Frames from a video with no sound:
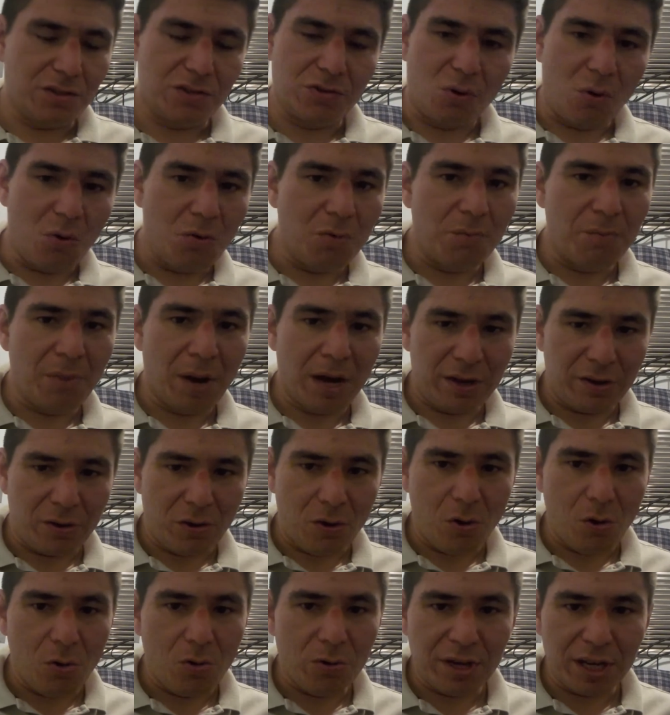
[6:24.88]
owned by
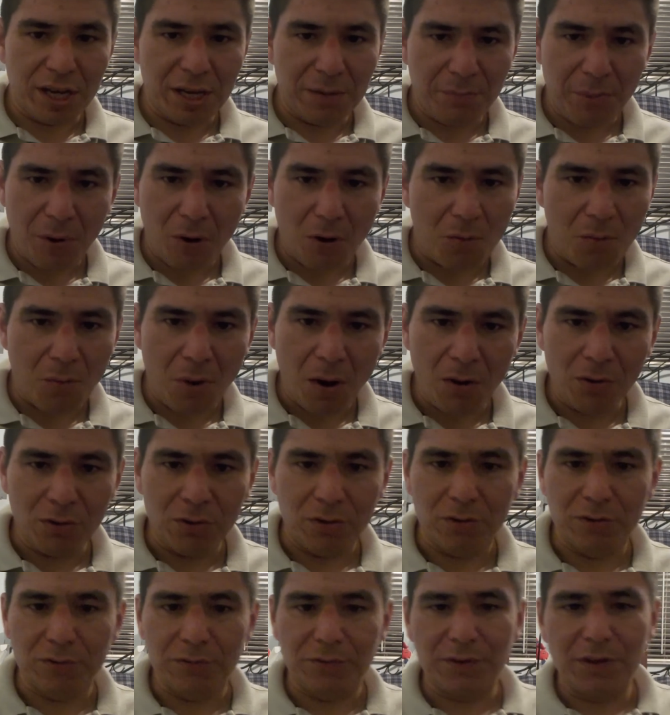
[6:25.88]
Colgate
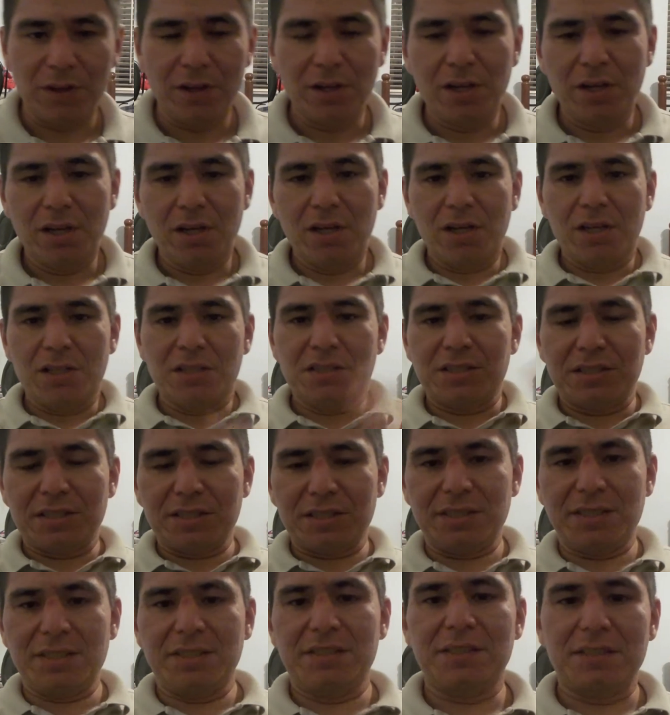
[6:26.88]
Palmolive.
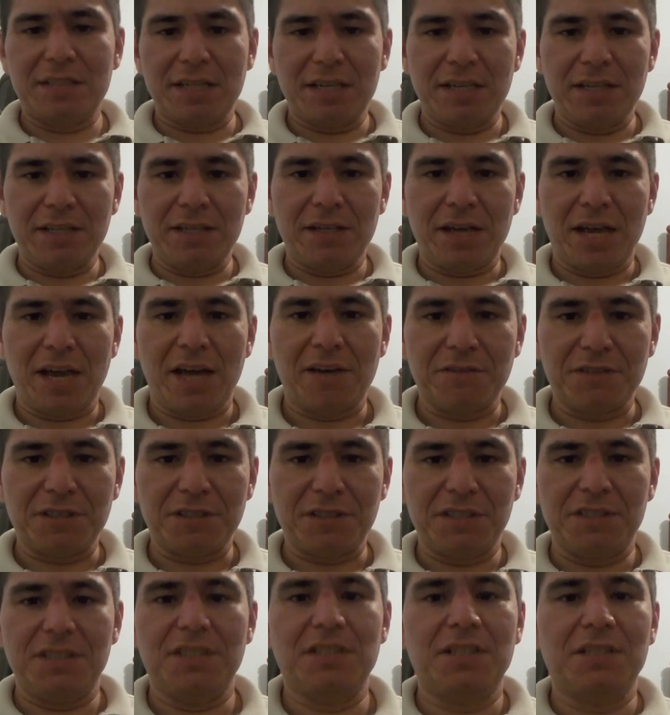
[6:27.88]
They have
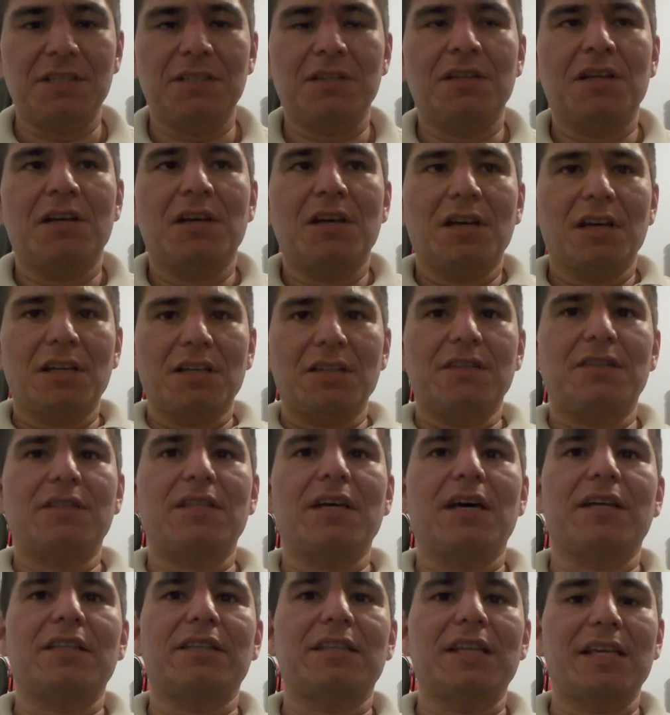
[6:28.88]
seen
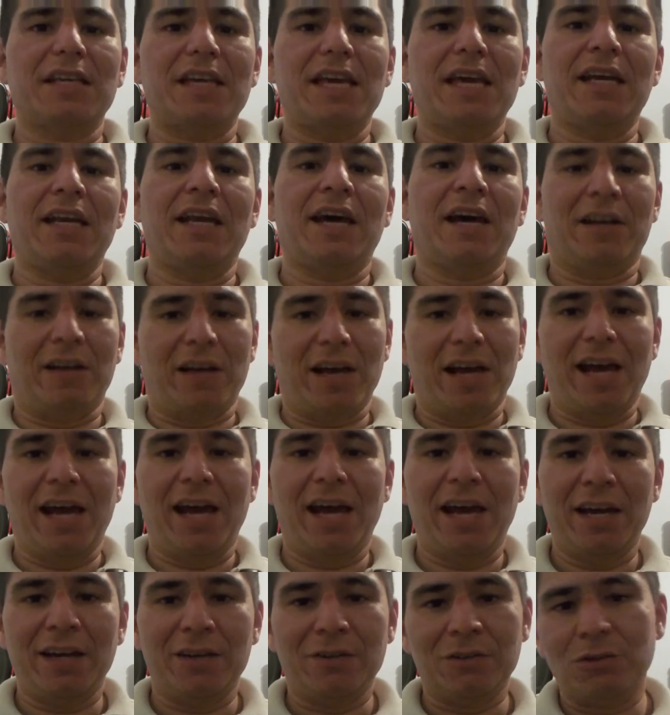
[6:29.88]
that they cannot
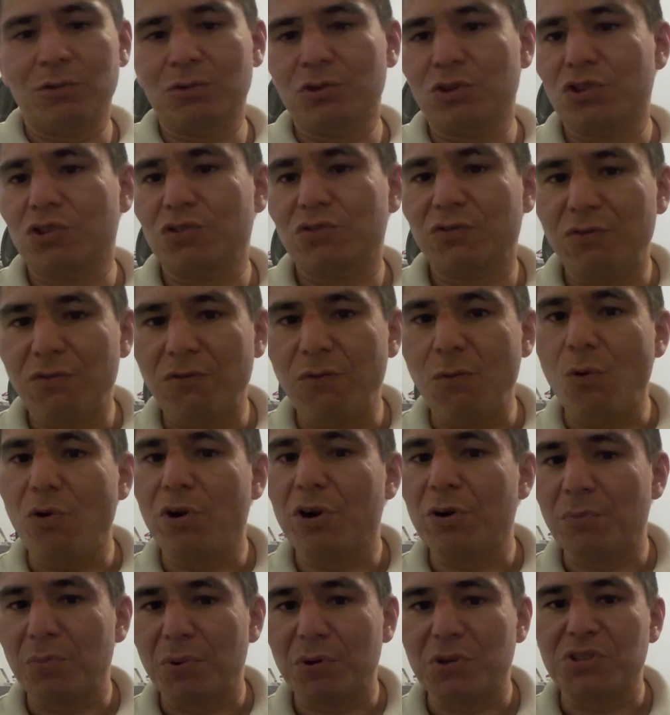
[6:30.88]
handle this
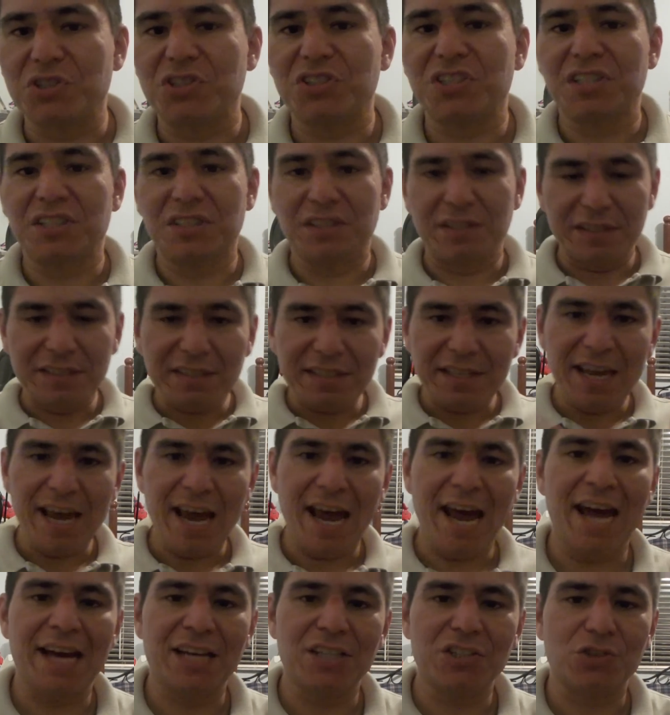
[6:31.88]
40%
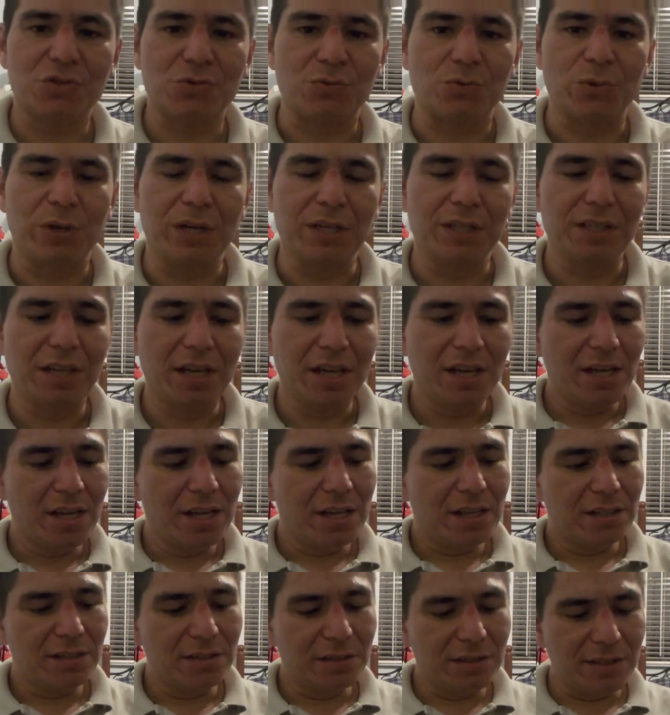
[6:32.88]
tax rate.
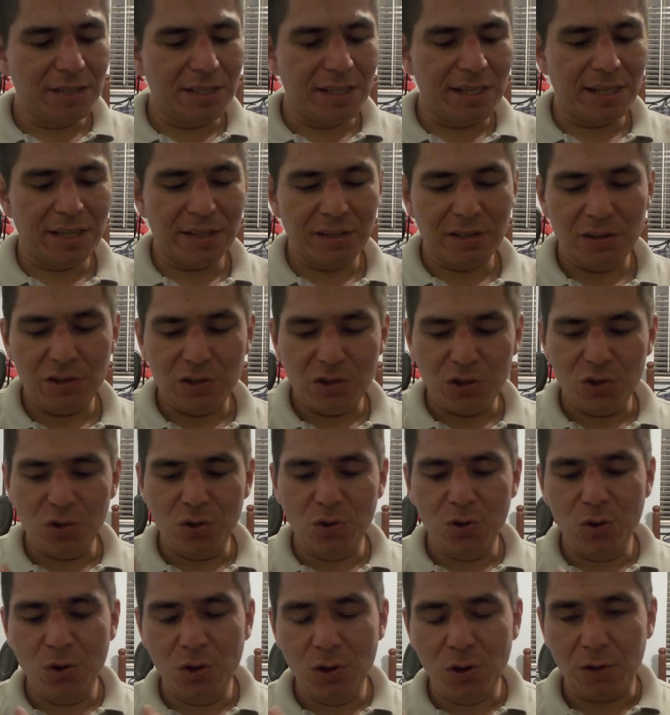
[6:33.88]
Then you
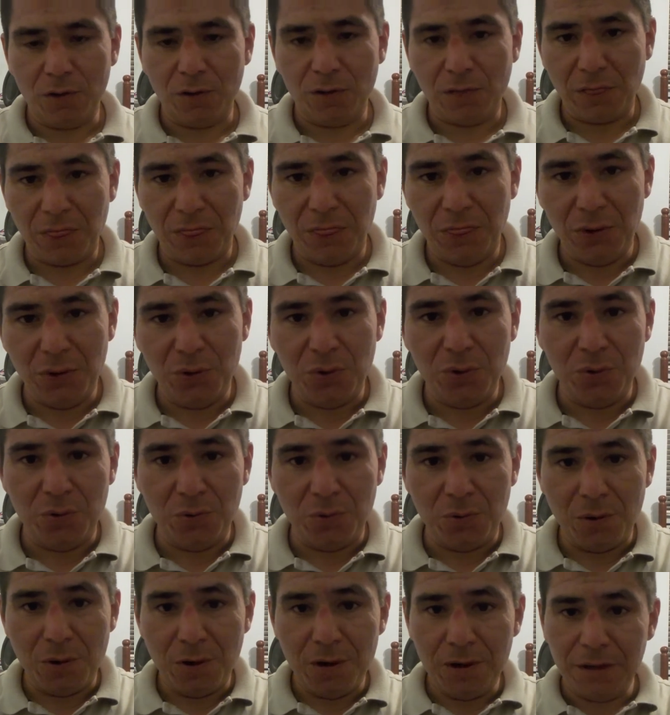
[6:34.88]
look
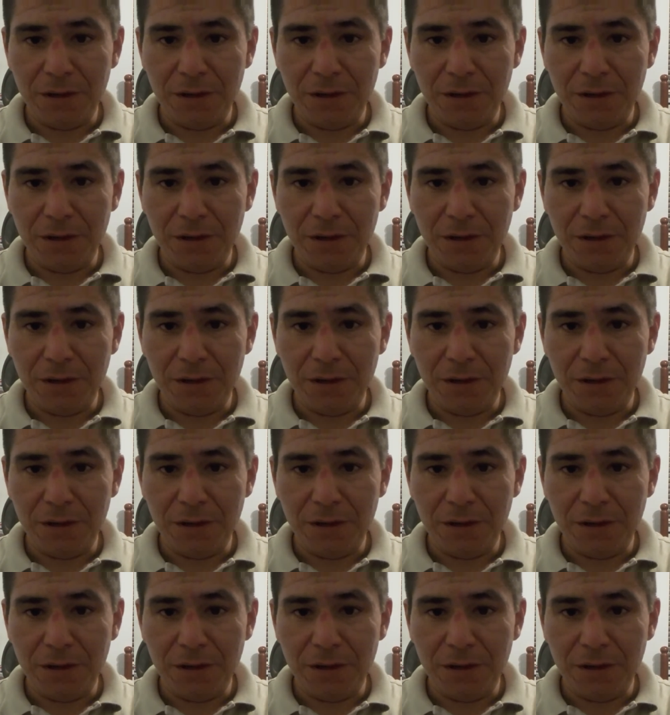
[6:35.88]
through